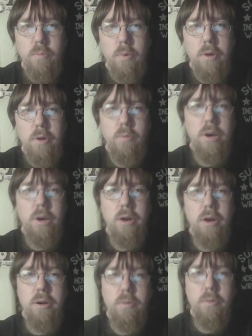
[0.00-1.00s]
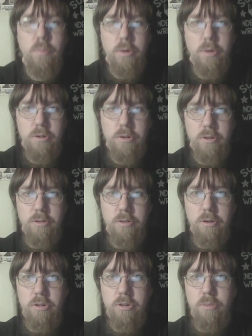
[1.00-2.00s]
where what is
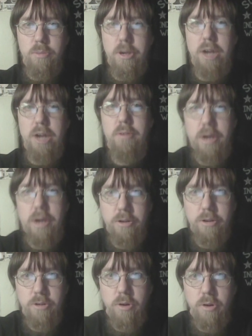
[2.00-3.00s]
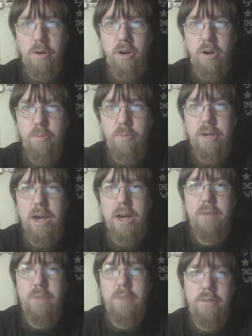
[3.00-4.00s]
considered to be a tryout show of
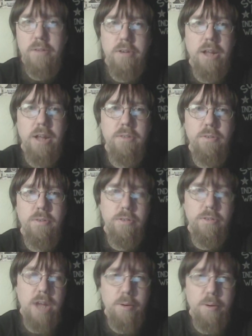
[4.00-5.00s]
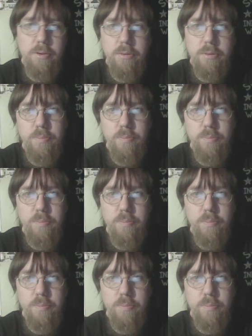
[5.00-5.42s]
Beyond Vets against First Timers.